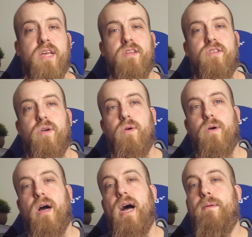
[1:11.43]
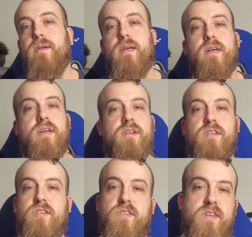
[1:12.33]
So I'm gonna
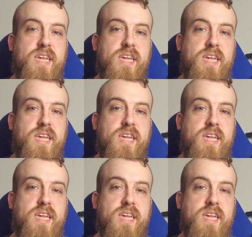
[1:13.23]
just